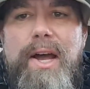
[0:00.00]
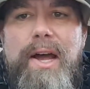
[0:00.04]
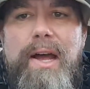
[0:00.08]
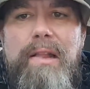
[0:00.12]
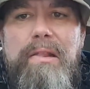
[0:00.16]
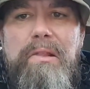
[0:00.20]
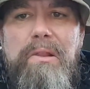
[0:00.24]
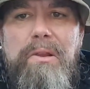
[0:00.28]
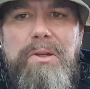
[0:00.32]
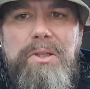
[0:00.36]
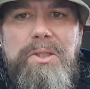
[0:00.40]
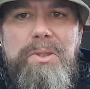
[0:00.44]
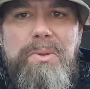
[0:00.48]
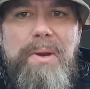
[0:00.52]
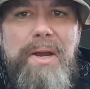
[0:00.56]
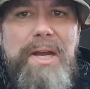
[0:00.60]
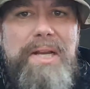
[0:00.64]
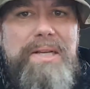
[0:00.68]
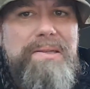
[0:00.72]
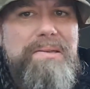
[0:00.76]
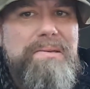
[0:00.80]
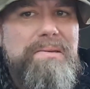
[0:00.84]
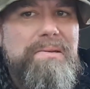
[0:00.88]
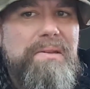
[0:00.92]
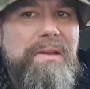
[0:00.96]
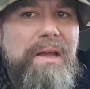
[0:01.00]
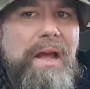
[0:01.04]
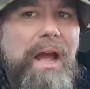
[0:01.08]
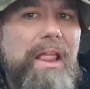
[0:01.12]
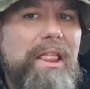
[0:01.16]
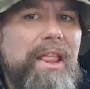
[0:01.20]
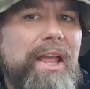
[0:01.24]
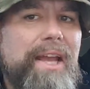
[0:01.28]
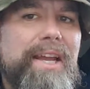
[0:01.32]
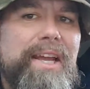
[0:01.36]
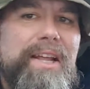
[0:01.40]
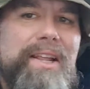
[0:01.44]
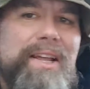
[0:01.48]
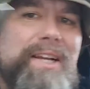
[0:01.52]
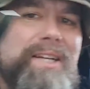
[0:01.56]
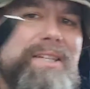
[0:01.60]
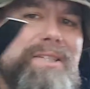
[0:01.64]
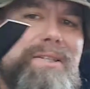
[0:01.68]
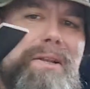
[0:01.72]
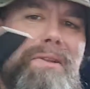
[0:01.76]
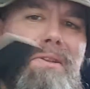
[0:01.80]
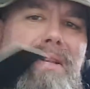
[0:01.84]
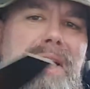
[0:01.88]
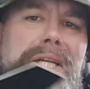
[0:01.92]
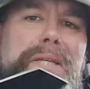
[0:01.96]
Looks wise, I like it. Like I
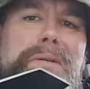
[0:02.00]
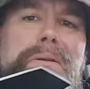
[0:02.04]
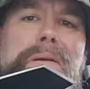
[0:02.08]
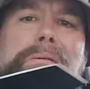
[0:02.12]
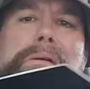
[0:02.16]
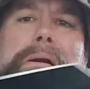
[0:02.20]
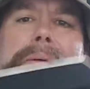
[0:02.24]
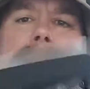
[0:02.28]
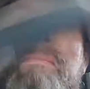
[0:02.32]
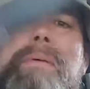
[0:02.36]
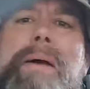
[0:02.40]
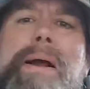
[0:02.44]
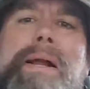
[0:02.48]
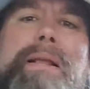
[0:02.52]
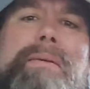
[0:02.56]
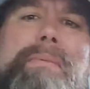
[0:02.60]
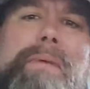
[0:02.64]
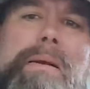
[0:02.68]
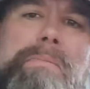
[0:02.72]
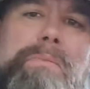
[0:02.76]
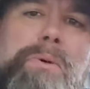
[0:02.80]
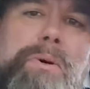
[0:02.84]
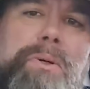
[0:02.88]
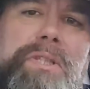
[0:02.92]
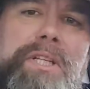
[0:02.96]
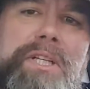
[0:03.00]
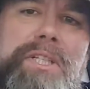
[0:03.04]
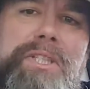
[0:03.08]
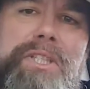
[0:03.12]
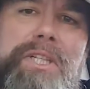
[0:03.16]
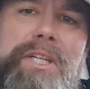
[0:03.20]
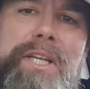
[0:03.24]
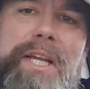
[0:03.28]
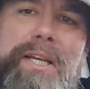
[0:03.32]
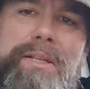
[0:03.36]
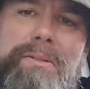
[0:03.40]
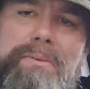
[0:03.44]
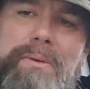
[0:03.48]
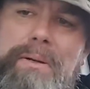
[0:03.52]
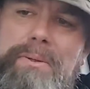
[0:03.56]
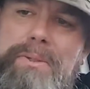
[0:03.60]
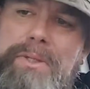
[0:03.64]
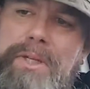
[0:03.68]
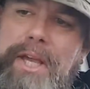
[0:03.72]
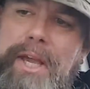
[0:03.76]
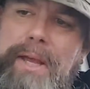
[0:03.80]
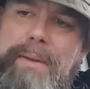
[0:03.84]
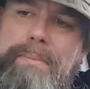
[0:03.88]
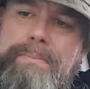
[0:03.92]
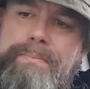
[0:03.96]
said, it takes me right back to my Mole Ninja days when I was a
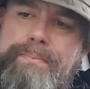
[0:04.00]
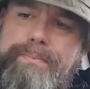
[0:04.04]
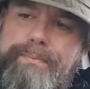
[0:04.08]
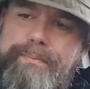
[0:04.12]
kid.